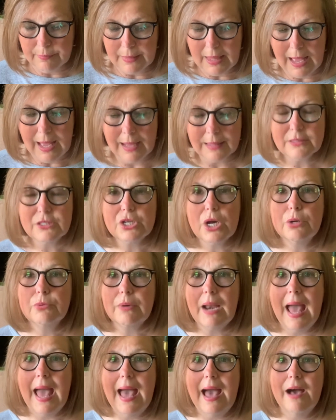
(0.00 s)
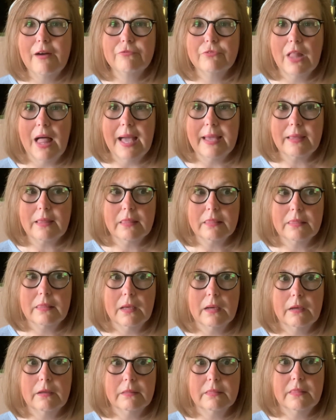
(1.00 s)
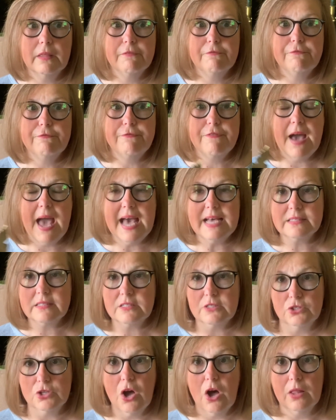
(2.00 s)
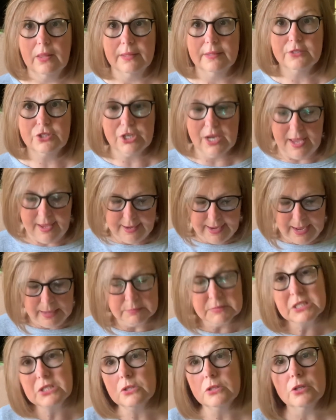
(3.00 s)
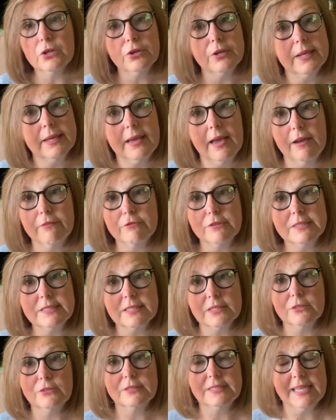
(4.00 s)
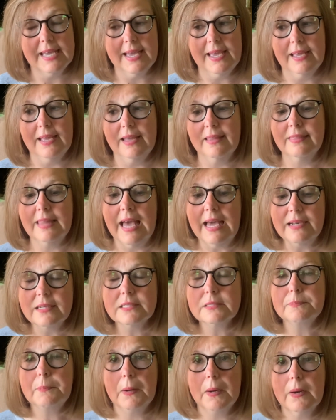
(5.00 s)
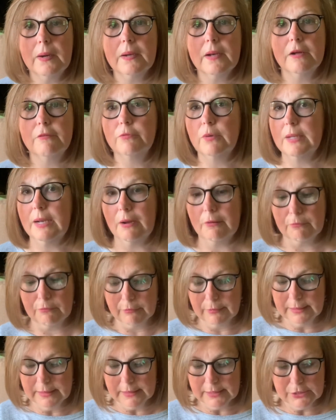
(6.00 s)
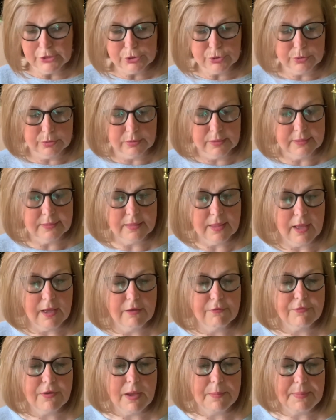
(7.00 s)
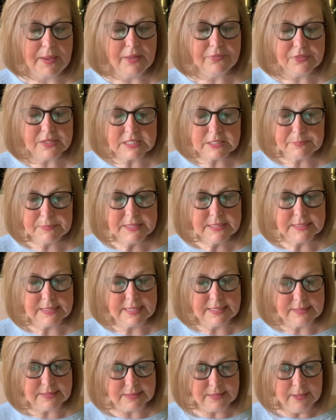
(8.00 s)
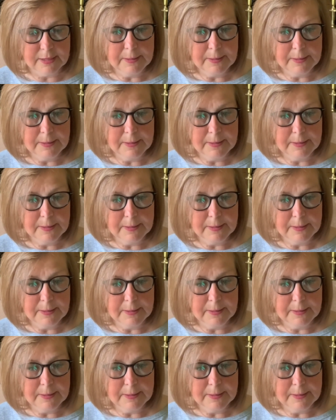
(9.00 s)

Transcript: I don't have like the vast knowledge yet. I'm still learning every single day, and that is part of what I really truly love about this business.